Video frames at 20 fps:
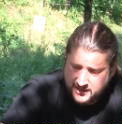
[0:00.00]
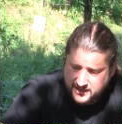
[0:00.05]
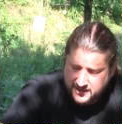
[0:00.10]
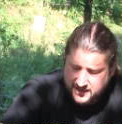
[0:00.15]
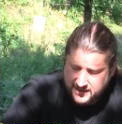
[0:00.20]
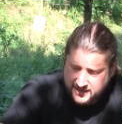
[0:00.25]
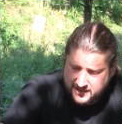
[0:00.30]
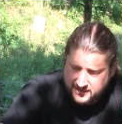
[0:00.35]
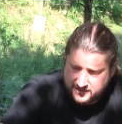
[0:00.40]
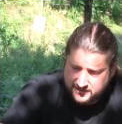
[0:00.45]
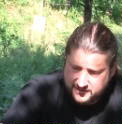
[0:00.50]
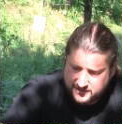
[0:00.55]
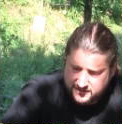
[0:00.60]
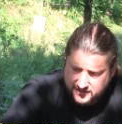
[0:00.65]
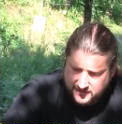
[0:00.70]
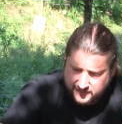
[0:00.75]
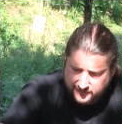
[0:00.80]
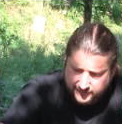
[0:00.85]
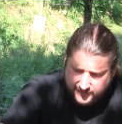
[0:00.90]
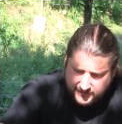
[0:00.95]
and
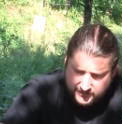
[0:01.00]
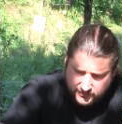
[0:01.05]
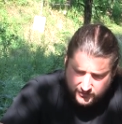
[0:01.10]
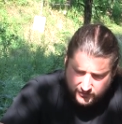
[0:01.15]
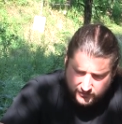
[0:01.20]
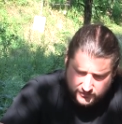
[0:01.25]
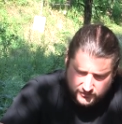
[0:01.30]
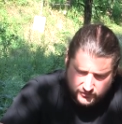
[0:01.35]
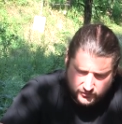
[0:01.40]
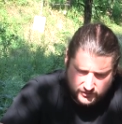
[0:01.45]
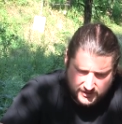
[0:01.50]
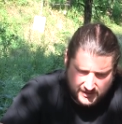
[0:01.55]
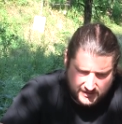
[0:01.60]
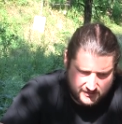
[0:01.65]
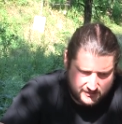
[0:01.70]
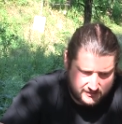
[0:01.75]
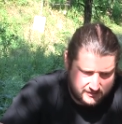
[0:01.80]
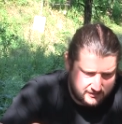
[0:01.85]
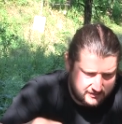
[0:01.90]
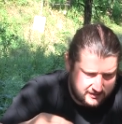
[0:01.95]
if I don't do that
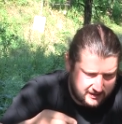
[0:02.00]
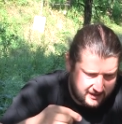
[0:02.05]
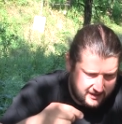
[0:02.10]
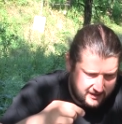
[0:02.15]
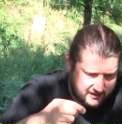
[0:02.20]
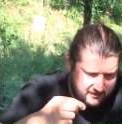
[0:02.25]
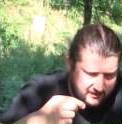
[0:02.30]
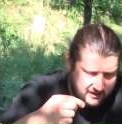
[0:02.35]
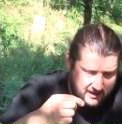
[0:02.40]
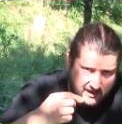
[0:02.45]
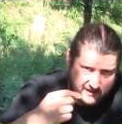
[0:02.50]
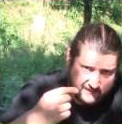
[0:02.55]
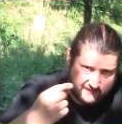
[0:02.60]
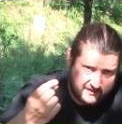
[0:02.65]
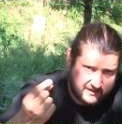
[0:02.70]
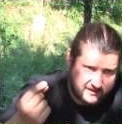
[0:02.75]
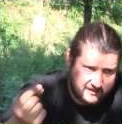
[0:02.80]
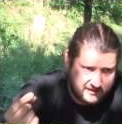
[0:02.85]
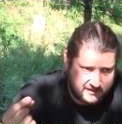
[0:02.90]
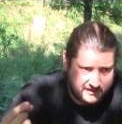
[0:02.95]
then
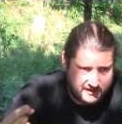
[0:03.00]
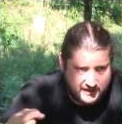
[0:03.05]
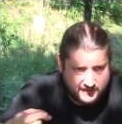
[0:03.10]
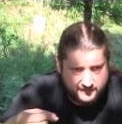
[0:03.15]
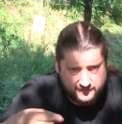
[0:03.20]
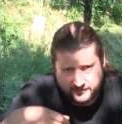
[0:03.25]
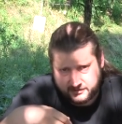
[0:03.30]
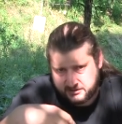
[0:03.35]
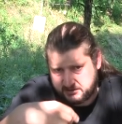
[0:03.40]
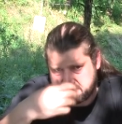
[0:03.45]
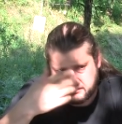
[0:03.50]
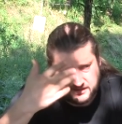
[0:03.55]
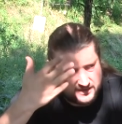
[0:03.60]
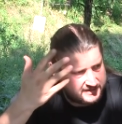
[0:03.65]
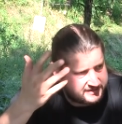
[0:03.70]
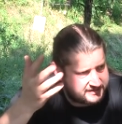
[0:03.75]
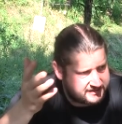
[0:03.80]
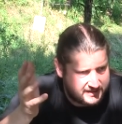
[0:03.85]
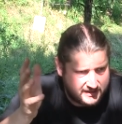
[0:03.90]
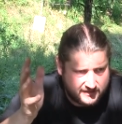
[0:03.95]
every every
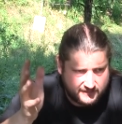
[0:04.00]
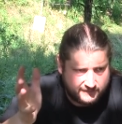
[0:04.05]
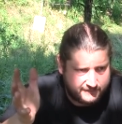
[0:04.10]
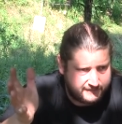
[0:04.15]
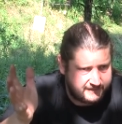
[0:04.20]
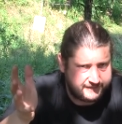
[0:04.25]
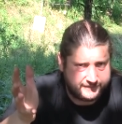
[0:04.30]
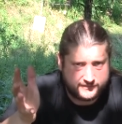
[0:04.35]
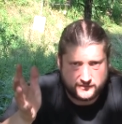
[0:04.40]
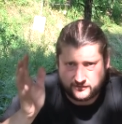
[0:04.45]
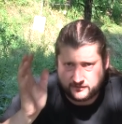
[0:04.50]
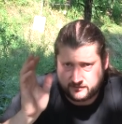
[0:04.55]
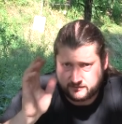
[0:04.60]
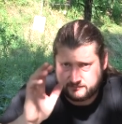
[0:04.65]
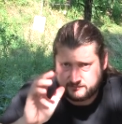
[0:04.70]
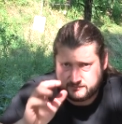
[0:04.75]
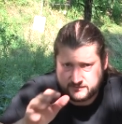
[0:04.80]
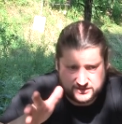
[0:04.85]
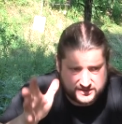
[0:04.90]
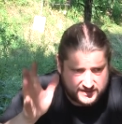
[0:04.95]
let's say fifth or
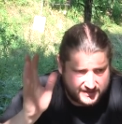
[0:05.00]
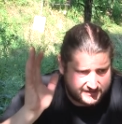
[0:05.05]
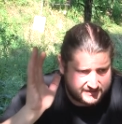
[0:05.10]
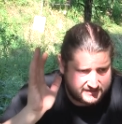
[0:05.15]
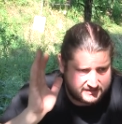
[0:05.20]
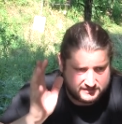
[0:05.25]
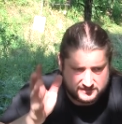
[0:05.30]
sixth